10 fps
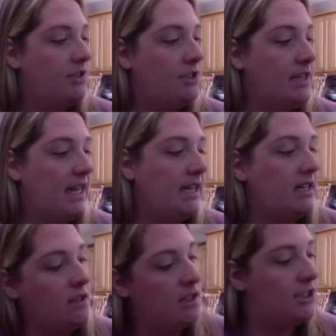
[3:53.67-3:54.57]
Annie
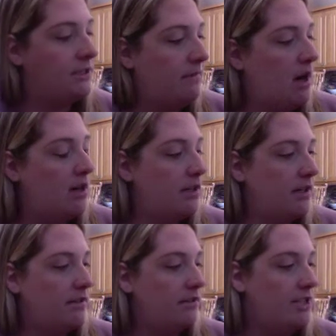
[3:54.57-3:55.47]
nudged him harder.
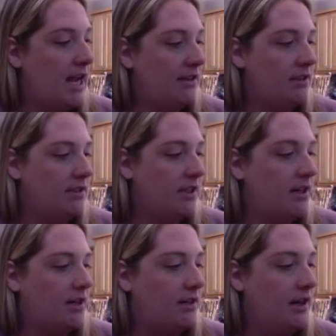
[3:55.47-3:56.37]
Jack looked at
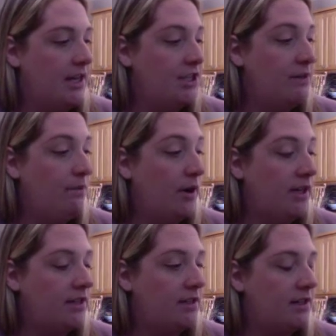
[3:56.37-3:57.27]
her, and she
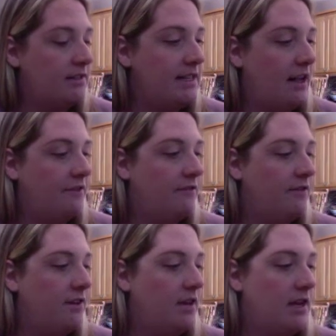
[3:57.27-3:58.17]
pointed to herself.
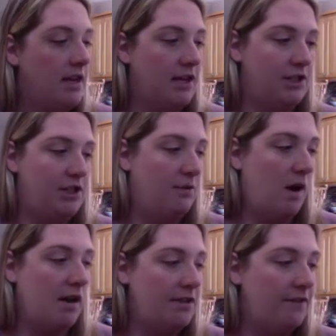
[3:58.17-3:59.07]
She
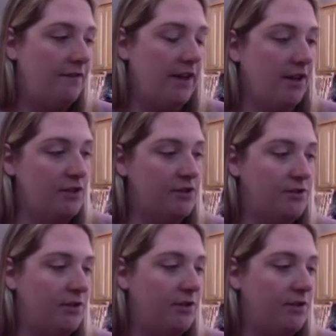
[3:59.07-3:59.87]
walked her fingers through